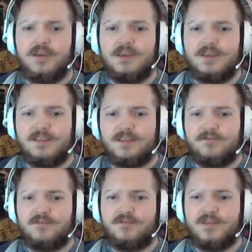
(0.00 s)
it
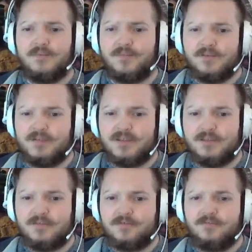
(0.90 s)
gives you the ability
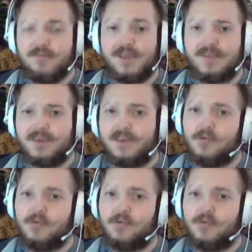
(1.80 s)
to maintain